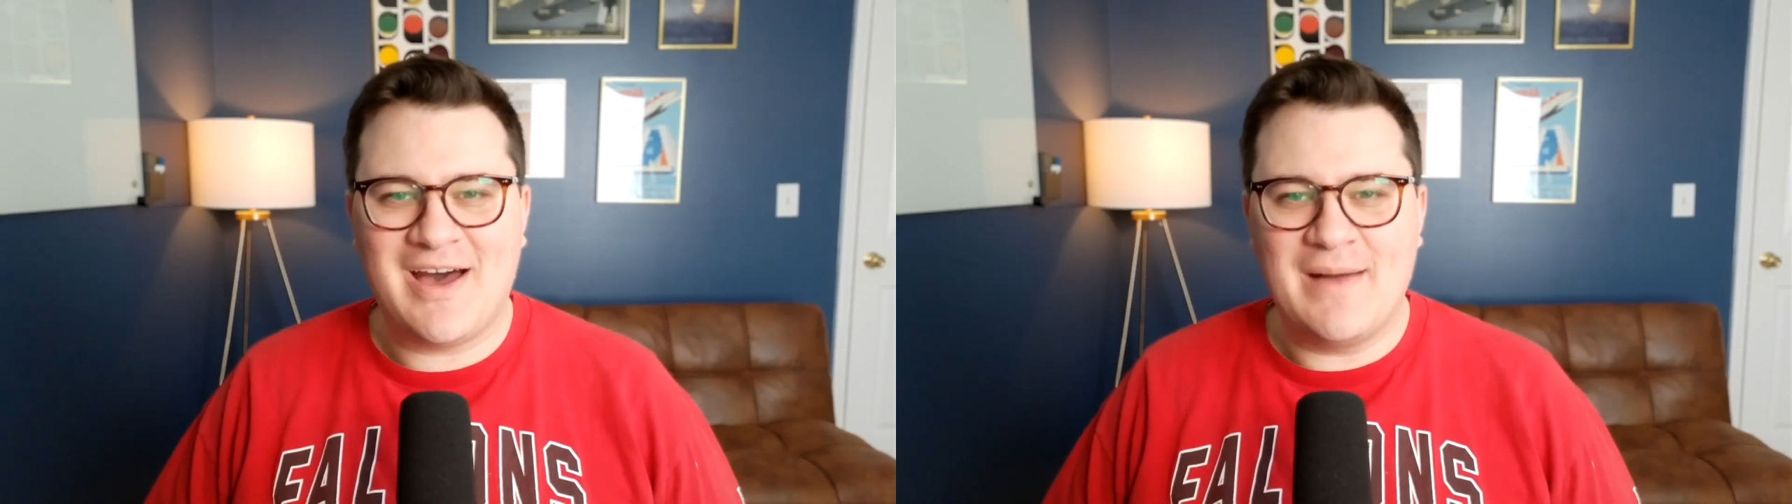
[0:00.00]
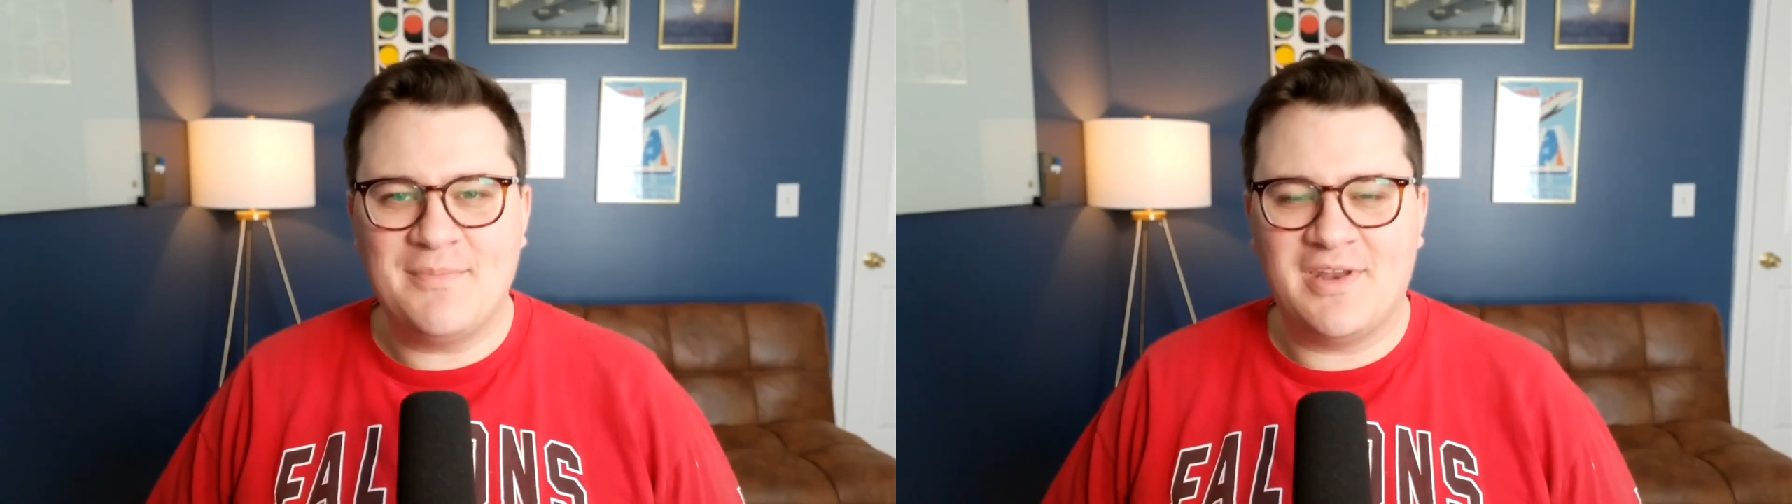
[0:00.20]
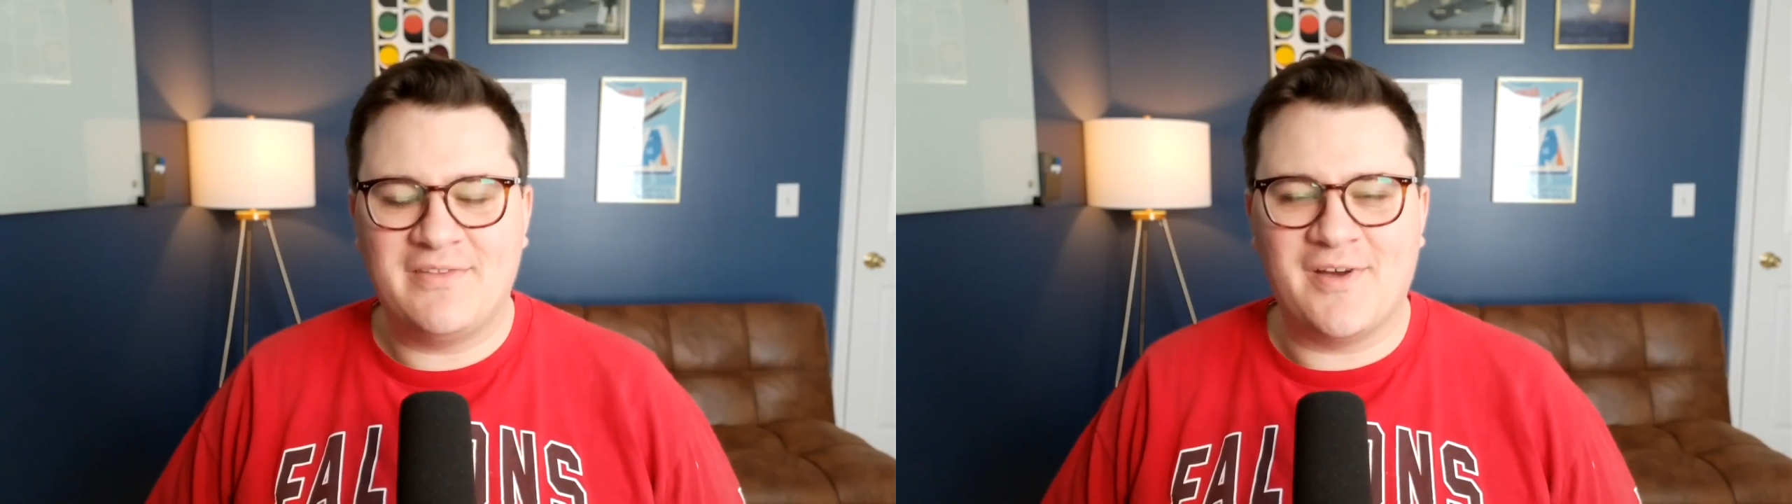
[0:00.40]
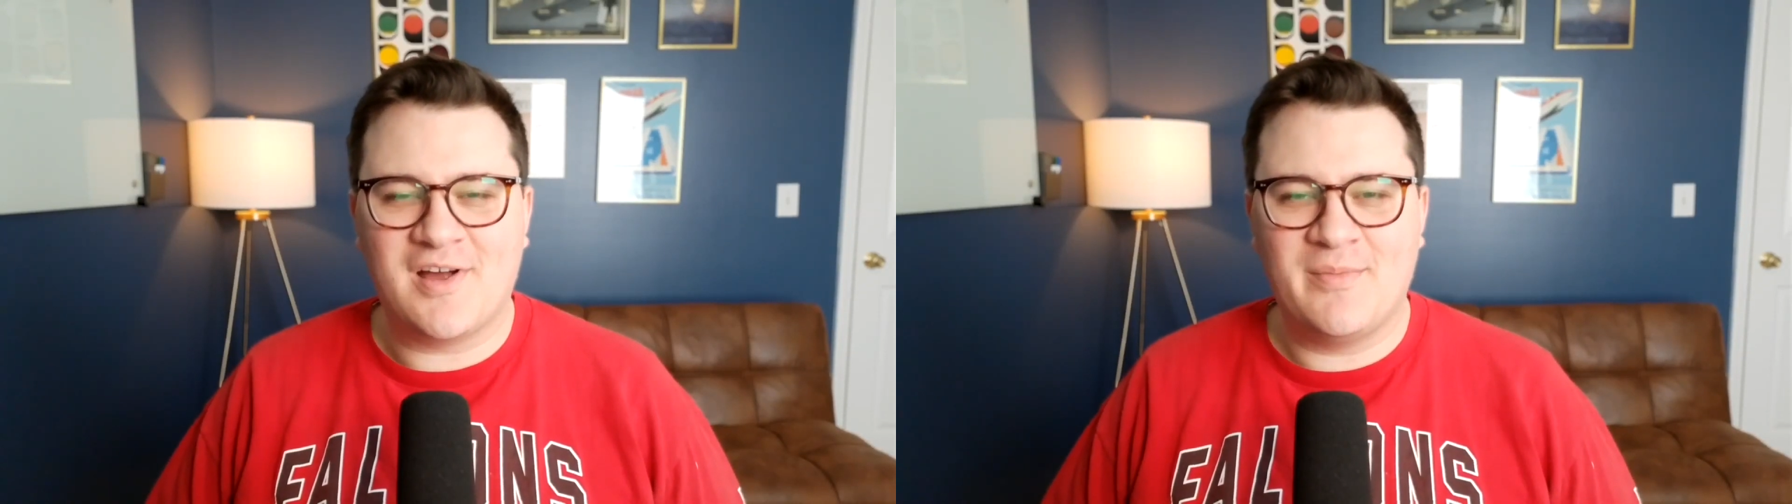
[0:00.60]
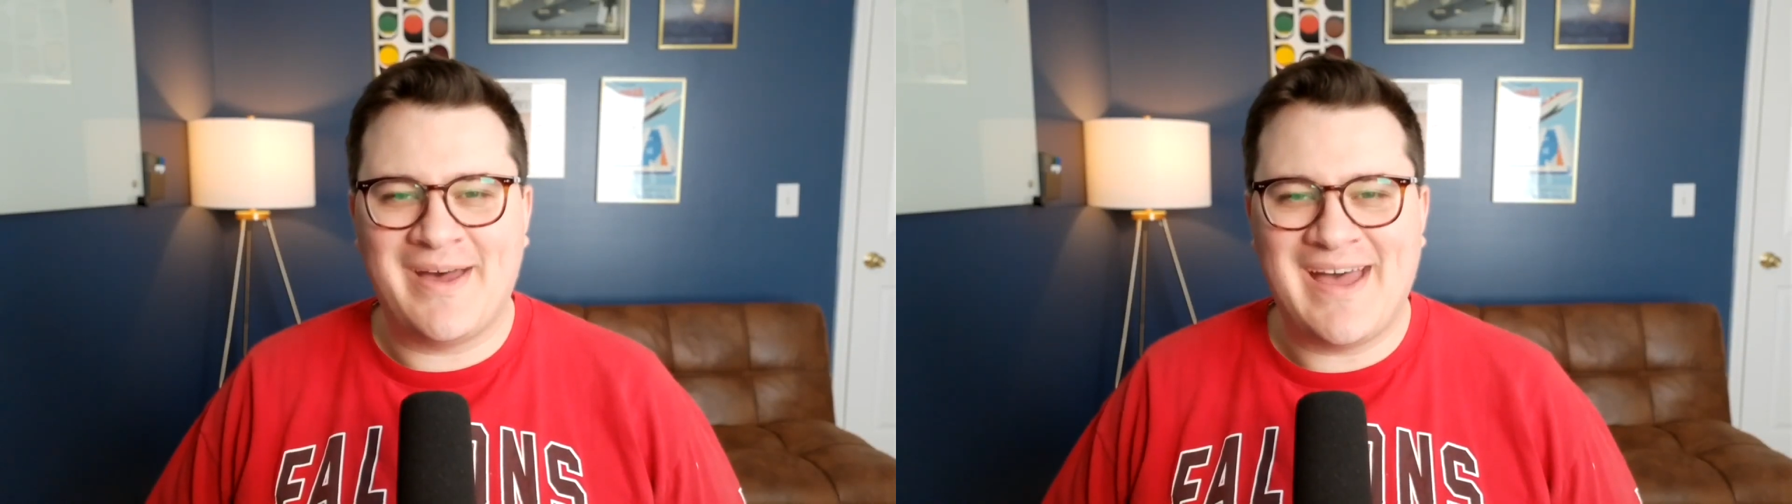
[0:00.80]
I'm going to
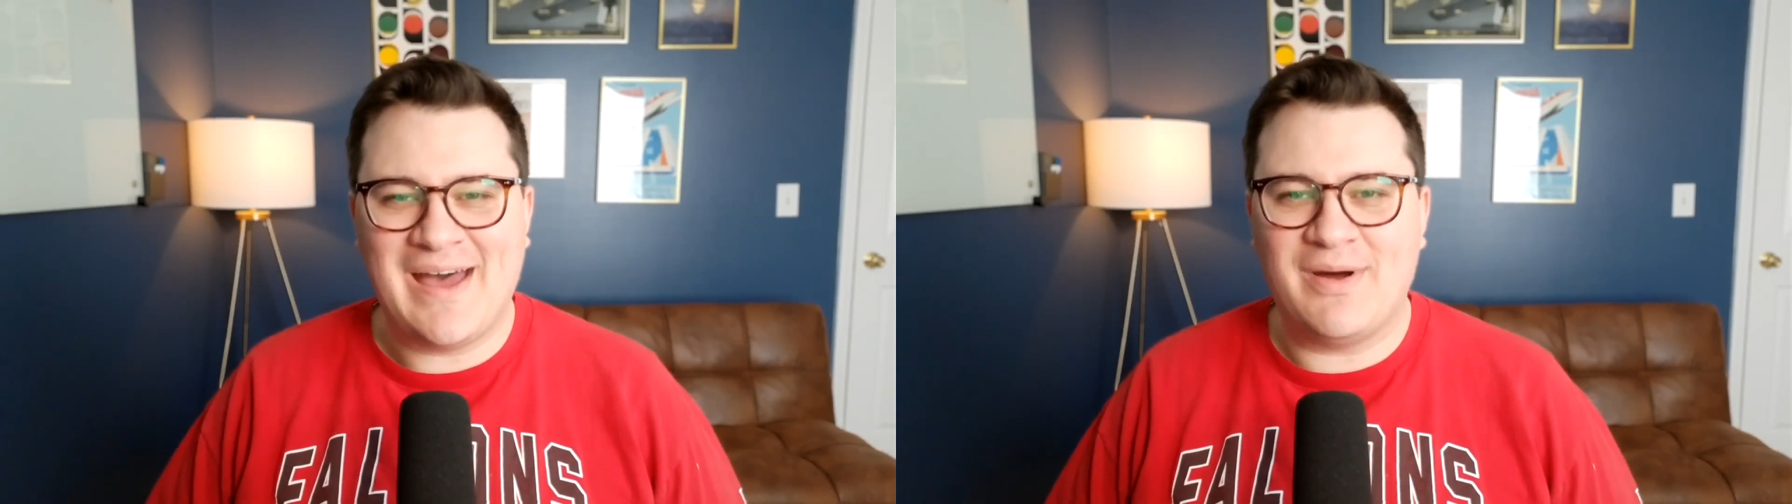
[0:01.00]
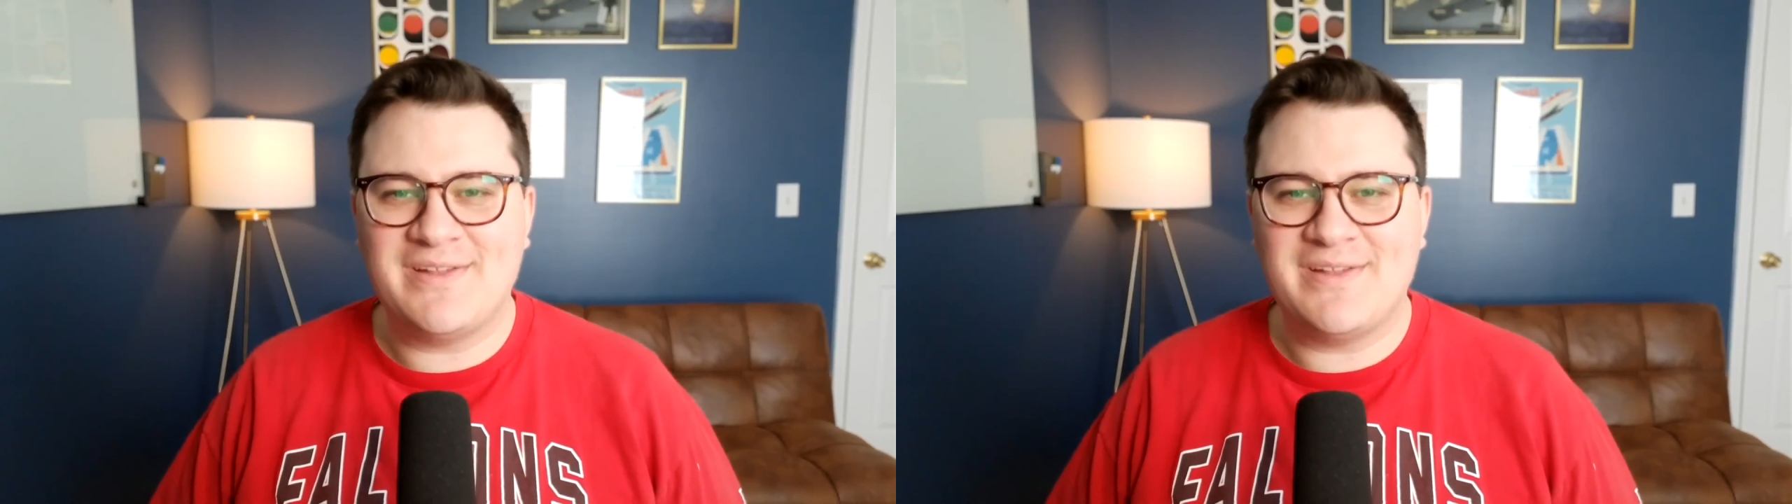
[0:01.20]
talk about how